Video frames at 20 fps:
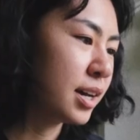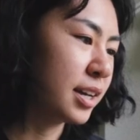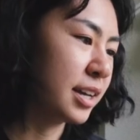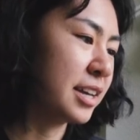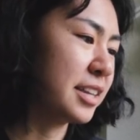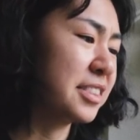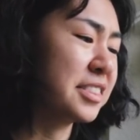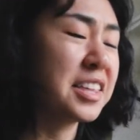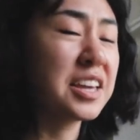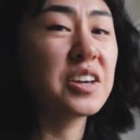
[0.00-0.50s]

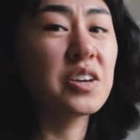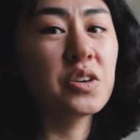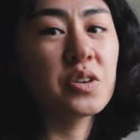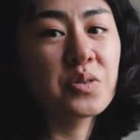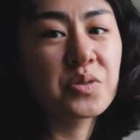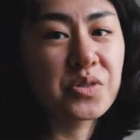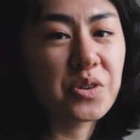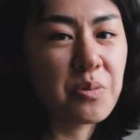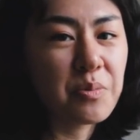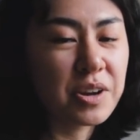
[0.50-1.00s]
Again, thank
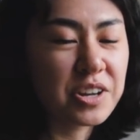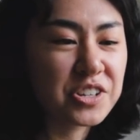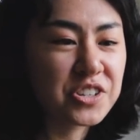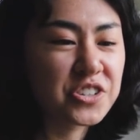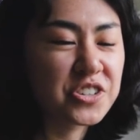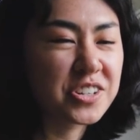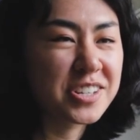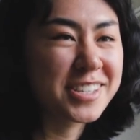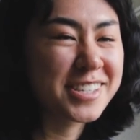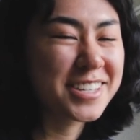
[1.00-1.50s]
you so
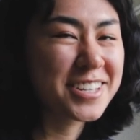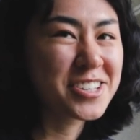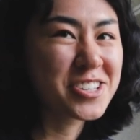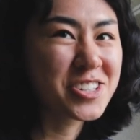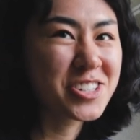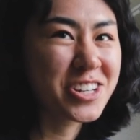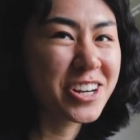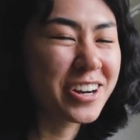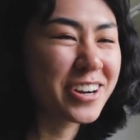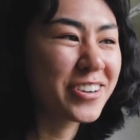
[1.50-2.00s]
much
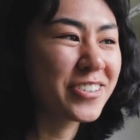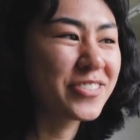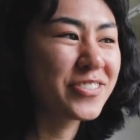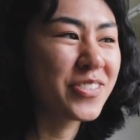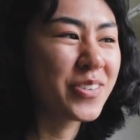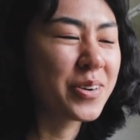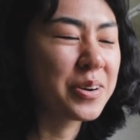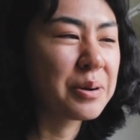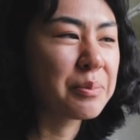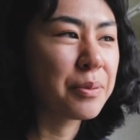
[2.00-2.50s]
Skillshare
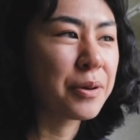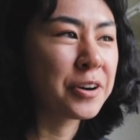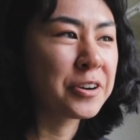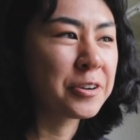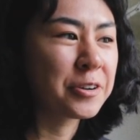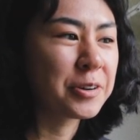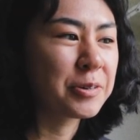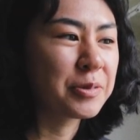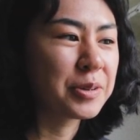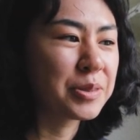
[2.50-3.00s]
for
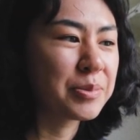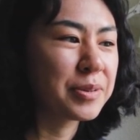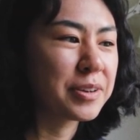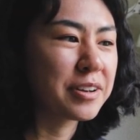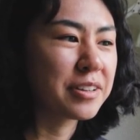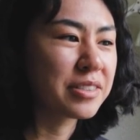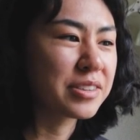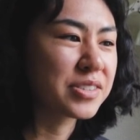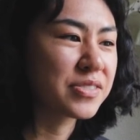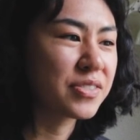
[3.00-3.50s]
partnering with me
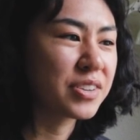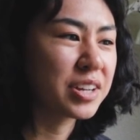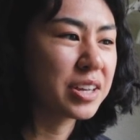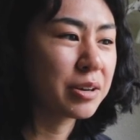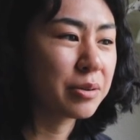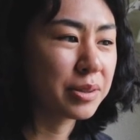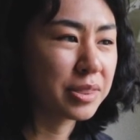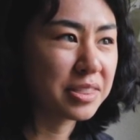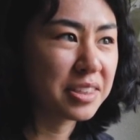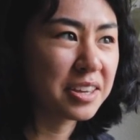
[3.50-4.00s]
on this
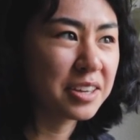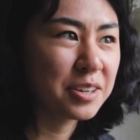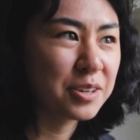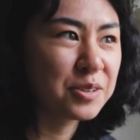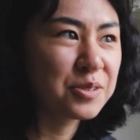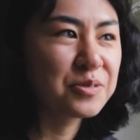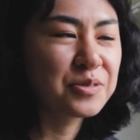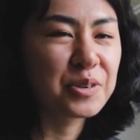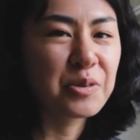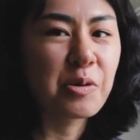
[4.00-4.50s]
video and thank
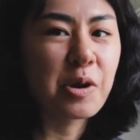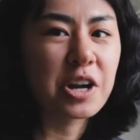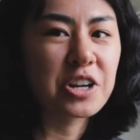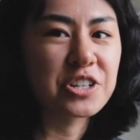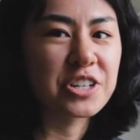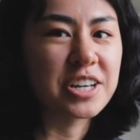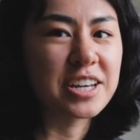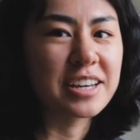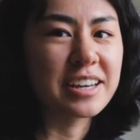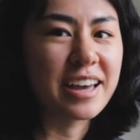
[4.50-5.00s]
you for
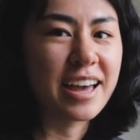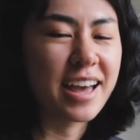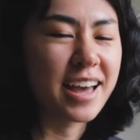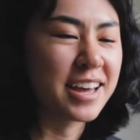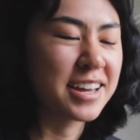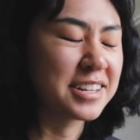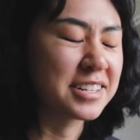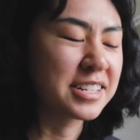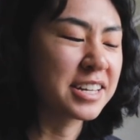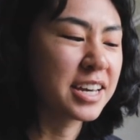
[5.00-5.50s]
watching
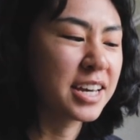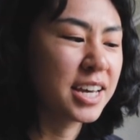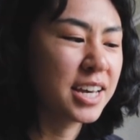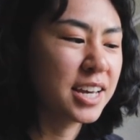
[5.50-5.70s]
and